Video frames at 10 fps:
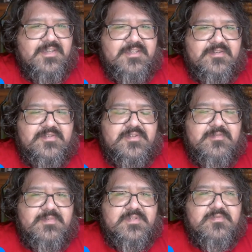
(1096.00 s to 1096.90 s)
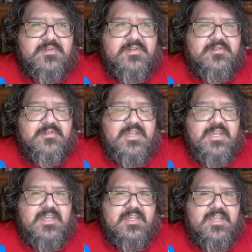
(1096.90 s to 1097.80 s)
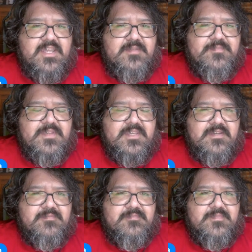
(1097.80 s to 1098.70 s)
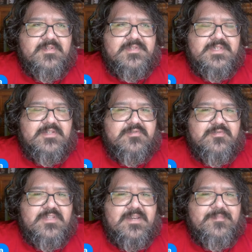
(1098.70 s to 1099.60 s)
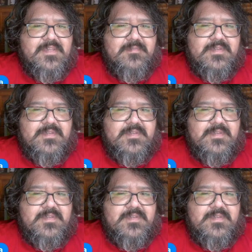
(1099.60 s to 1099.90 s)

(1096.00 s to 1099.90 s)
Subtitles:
YouTube and Twitter at 8 p.m. Central, 9 p.m.